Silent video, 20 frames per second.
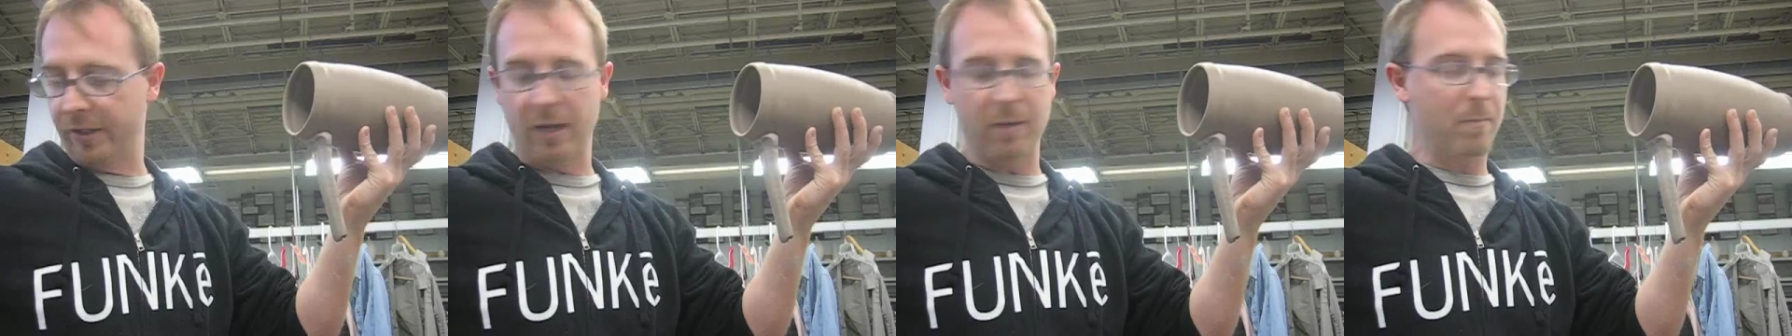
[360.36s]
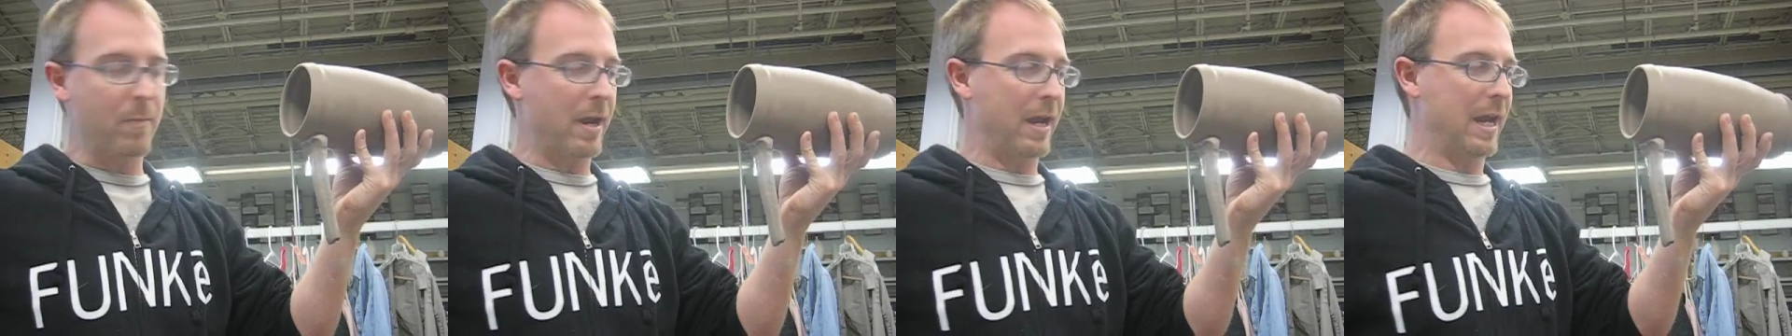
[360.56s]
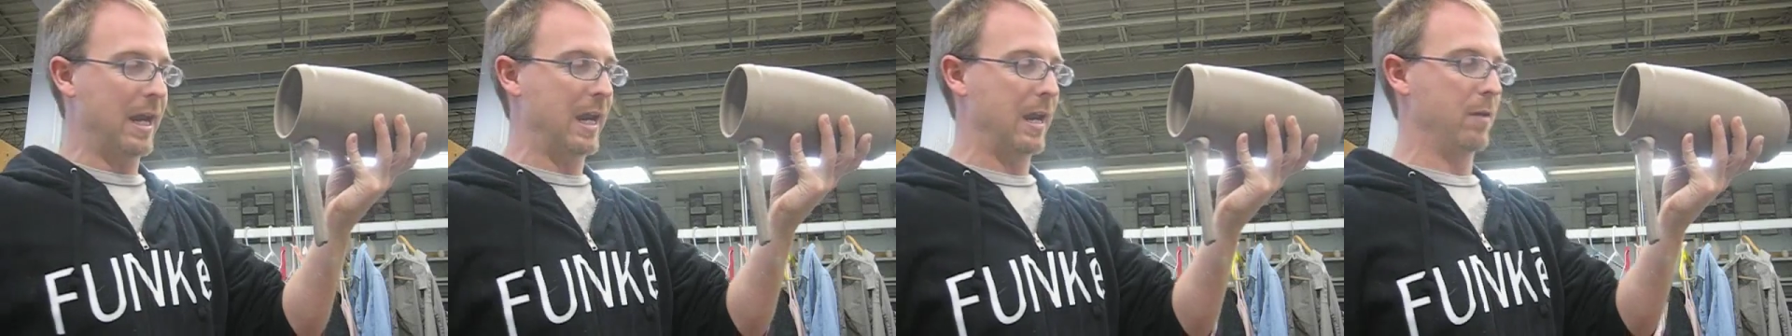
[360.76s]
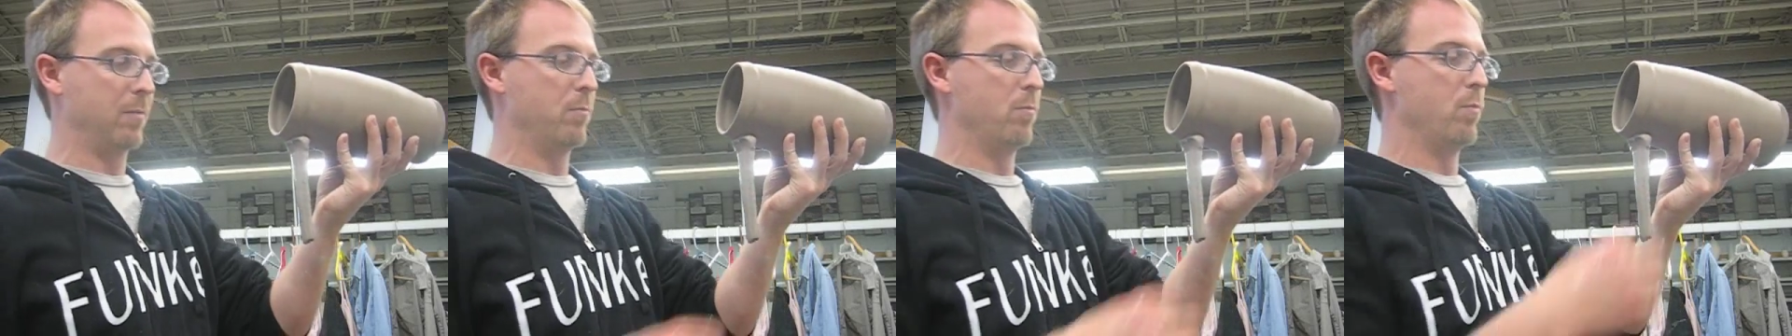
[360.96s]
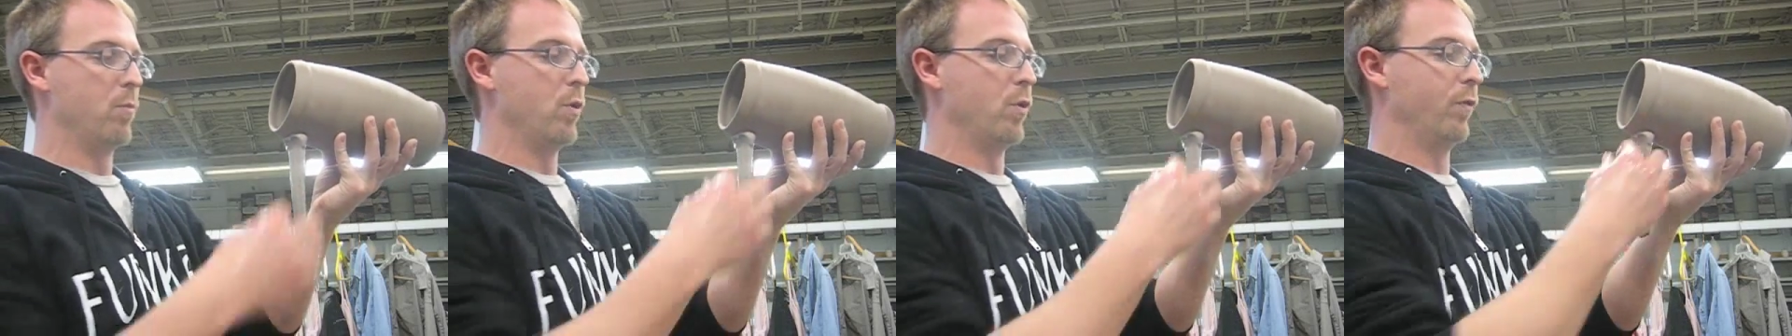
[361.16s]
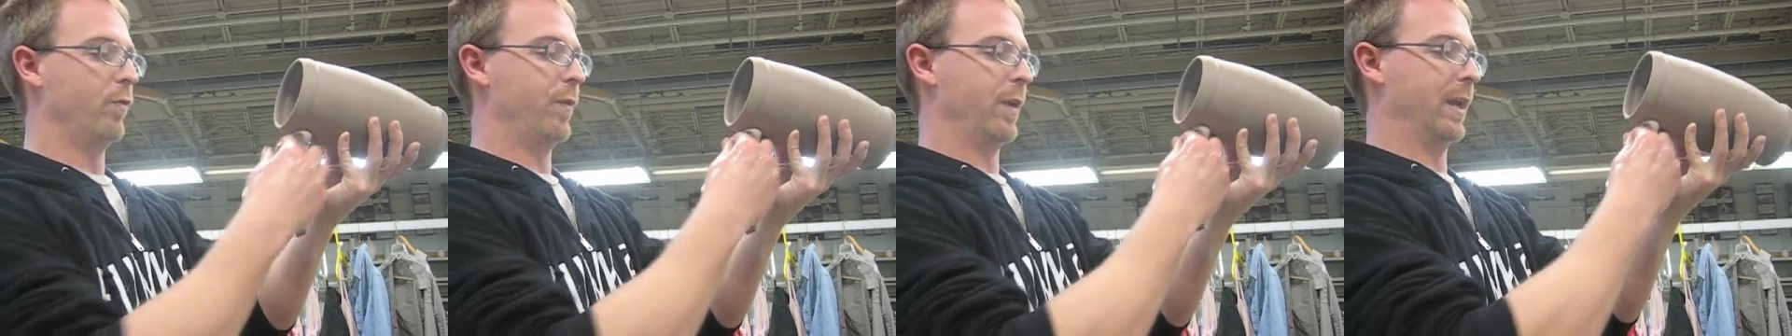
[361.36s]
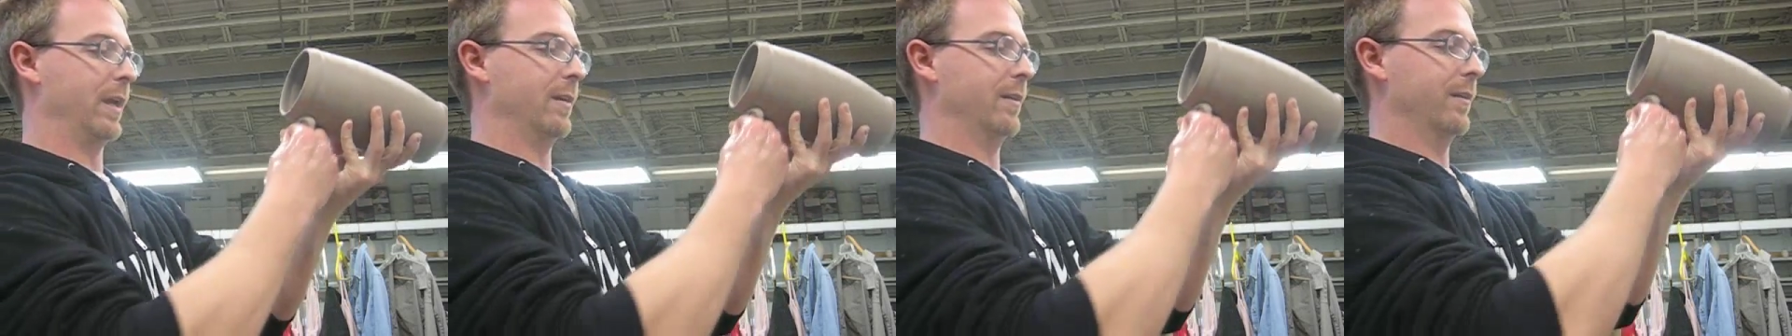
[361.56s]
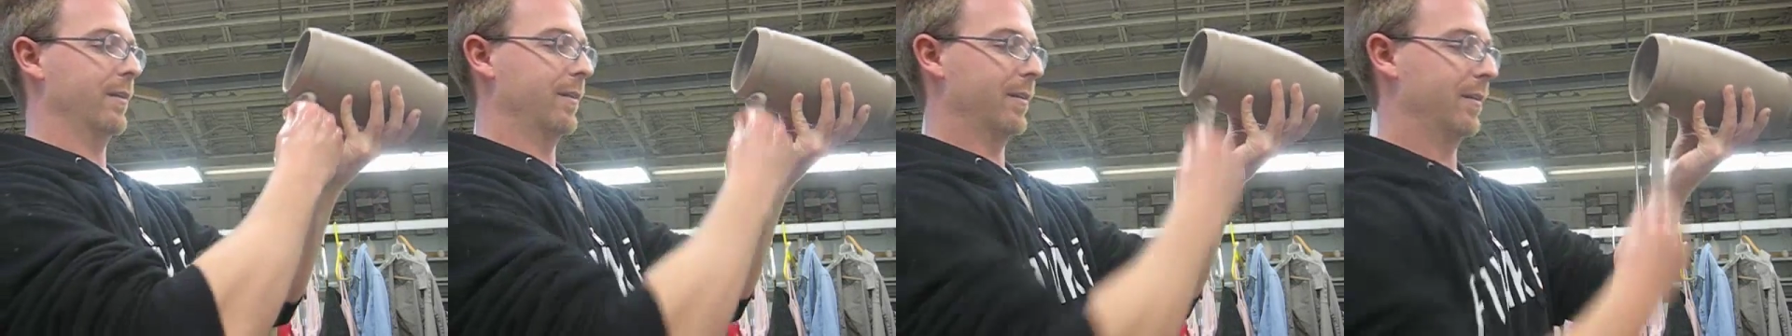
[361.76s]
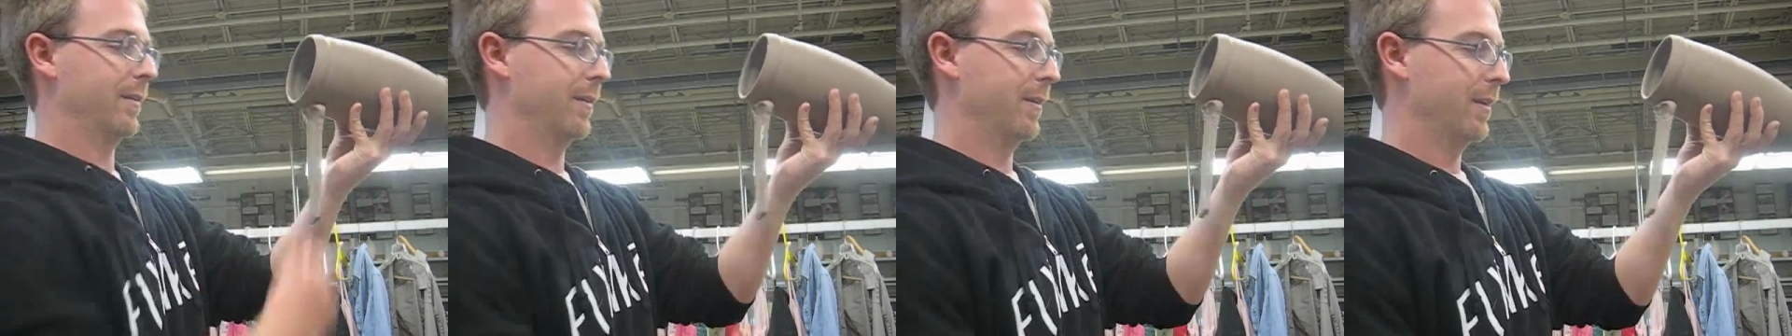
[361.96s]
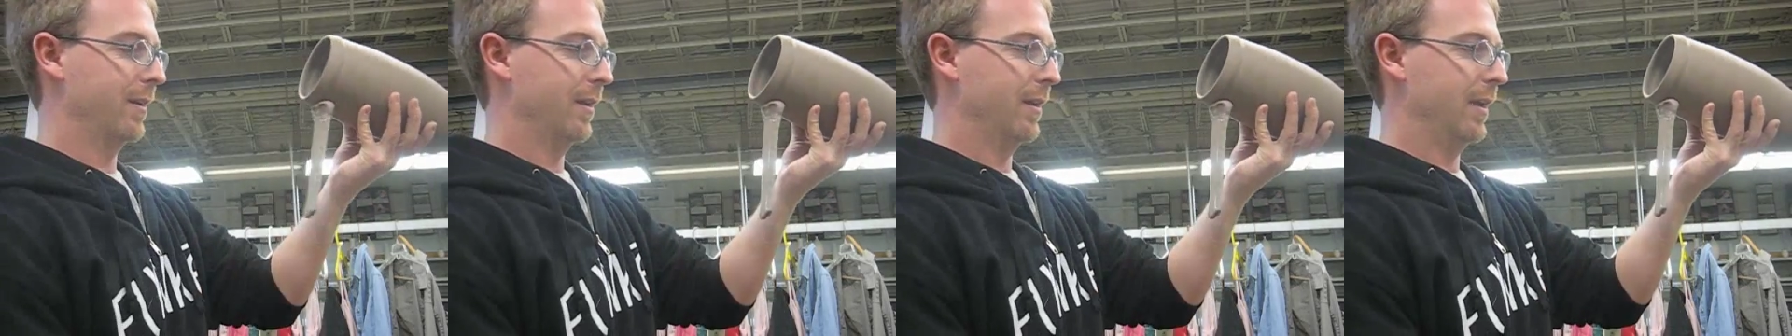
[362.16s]
get my hand moving
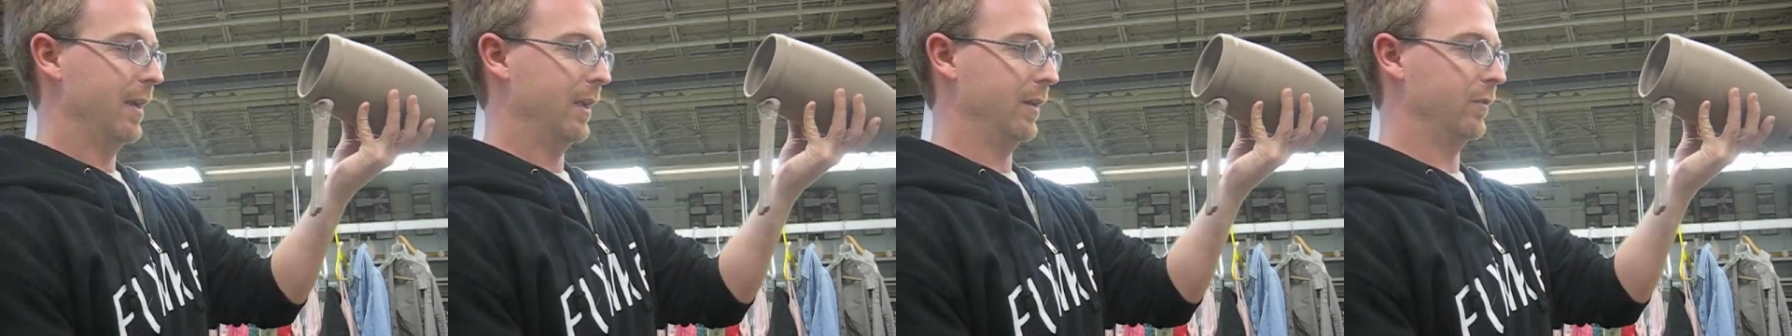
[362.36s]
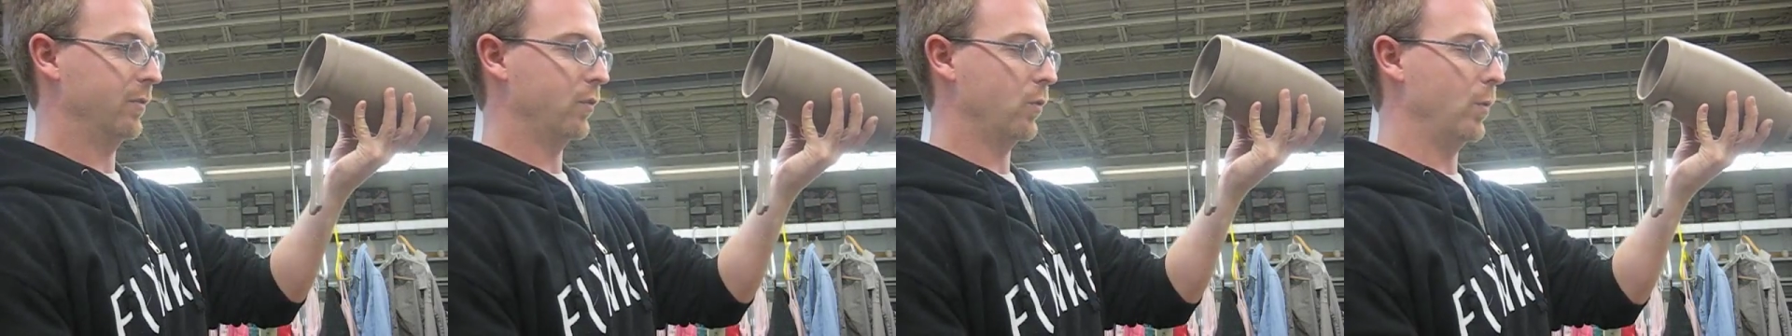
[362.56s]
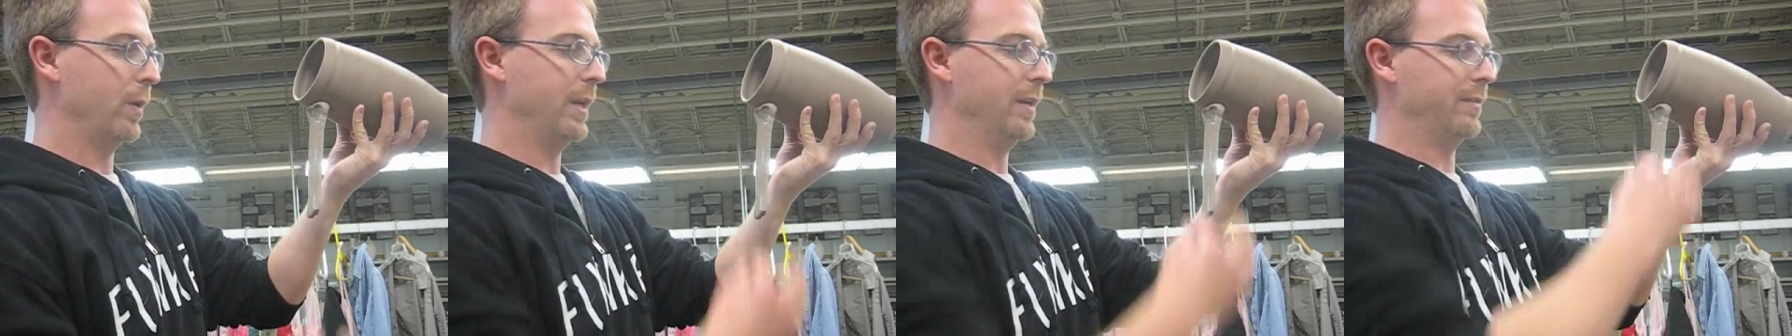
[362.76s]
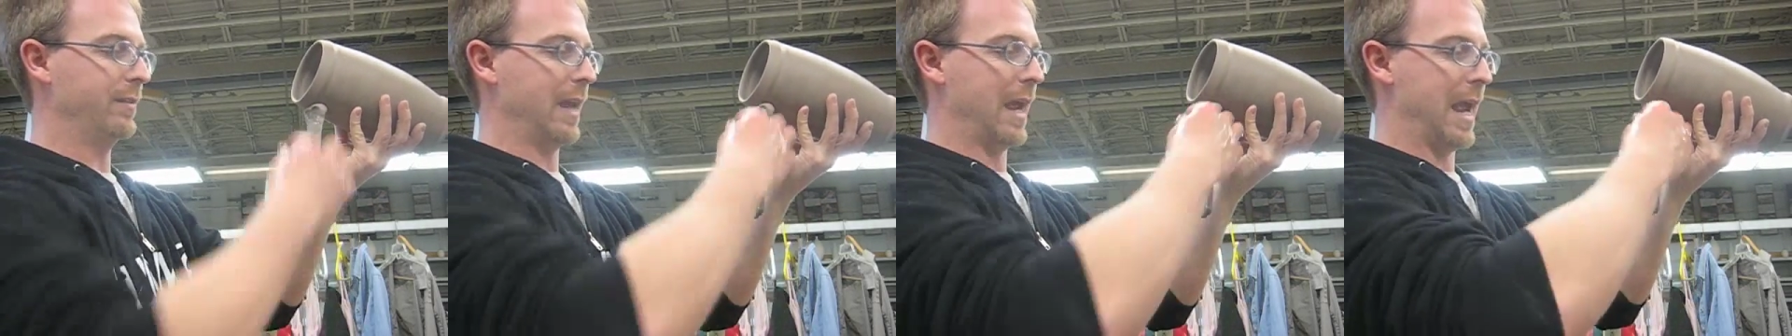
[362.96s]
and squeeze